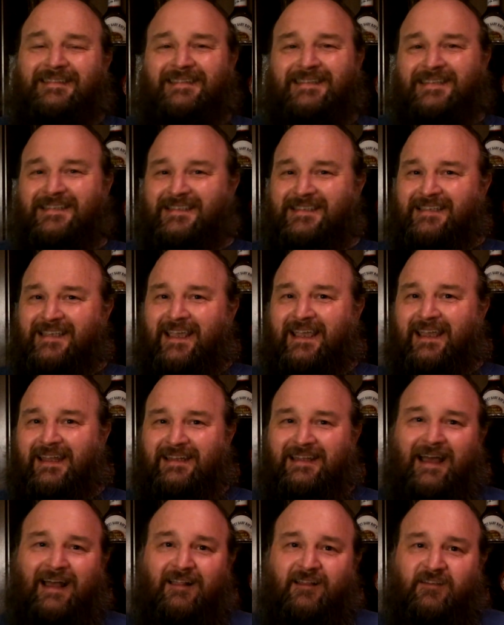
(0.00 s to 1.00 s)
this is like
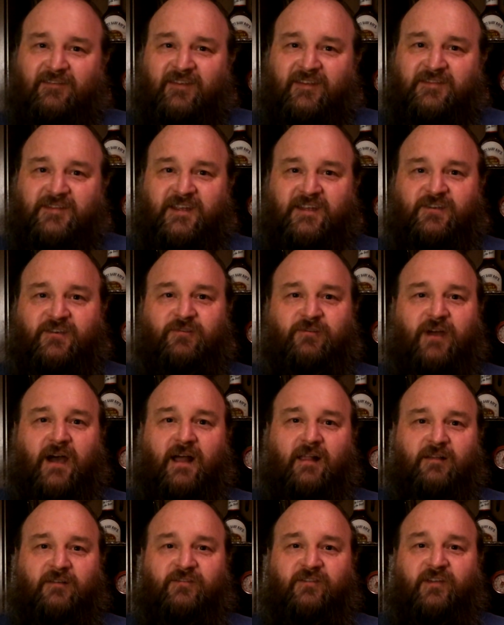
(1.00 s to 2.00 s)
$1.50,
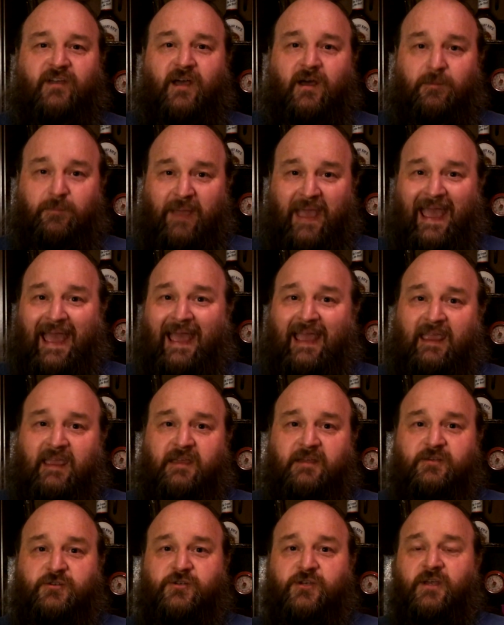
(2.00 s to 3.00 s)
$2 a
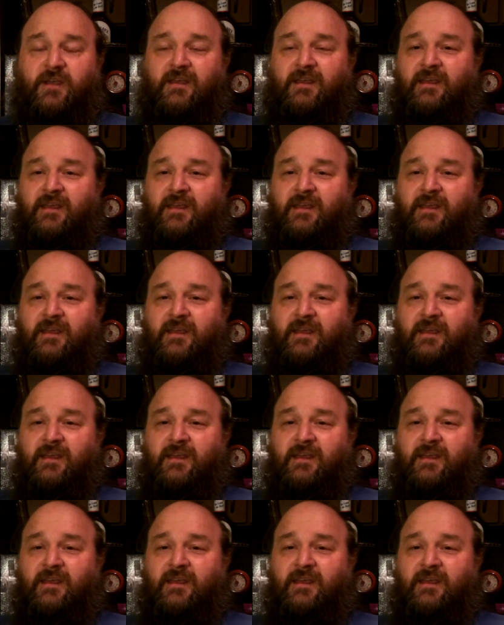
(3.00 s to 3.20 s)
package.